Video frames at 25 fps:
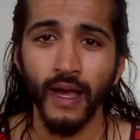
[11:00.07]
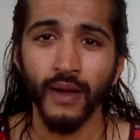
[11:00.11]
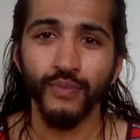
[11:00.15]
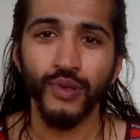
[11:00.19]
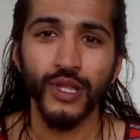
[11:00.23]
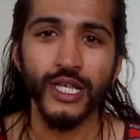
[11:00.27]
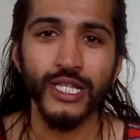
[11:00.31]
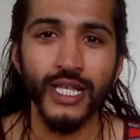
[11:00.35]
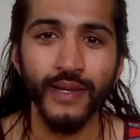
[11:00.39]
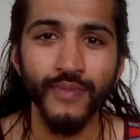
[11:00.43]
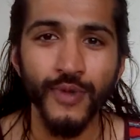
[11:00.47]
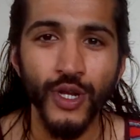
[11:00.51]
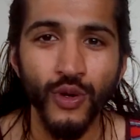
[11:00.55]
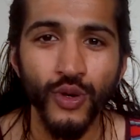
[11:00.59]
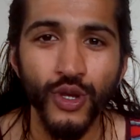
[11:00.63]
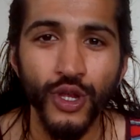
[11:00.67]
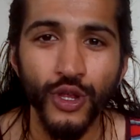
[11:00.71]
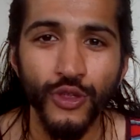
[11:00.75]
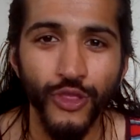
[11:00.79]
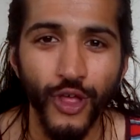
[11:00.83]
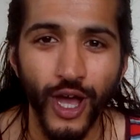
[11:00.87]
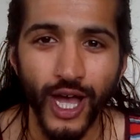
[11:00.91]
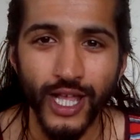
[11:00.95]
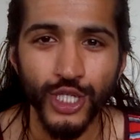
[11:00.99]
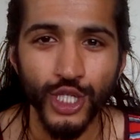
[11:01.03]
Please let me know what
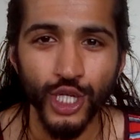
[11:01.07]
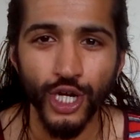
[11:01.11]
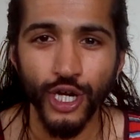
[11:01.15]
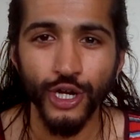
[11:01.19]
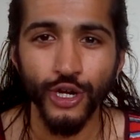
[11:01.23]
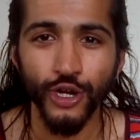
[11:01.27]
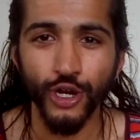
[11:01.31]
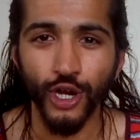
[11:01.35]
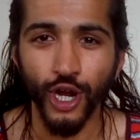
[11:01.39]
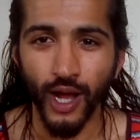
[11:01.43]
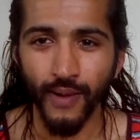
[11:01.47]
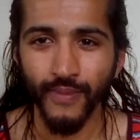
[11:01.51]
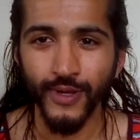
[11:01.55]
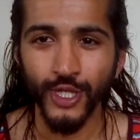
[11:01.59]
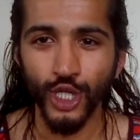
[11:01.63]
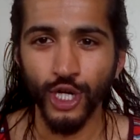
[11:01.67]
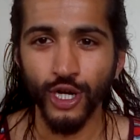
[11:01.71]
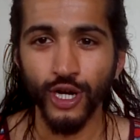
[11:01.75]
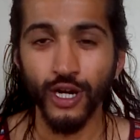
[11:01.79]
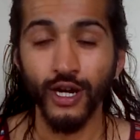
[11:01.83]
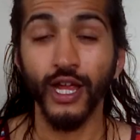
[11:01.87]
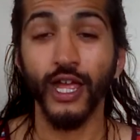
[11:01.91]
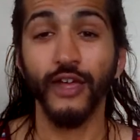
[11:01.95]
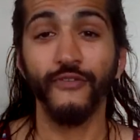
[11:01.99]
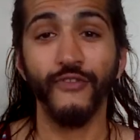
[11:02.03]
your thoughts are, your comments
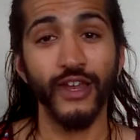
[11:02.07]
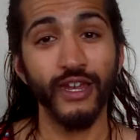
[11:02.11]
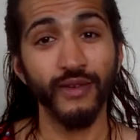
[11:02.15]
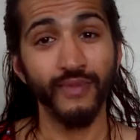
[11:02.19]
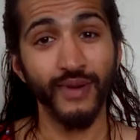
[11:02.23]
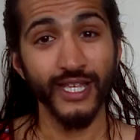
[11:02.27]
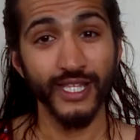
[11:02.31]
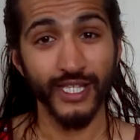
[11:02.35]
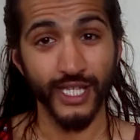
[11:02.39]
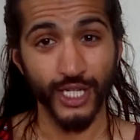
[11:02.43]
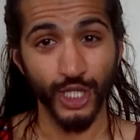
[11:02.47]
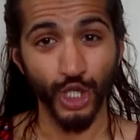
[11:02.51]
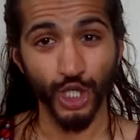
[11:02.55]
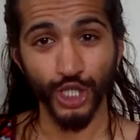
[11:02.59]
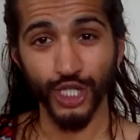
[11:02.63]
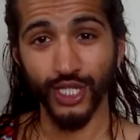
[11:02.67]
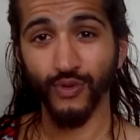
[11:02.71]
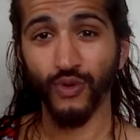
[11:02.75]
are. If anybody's interested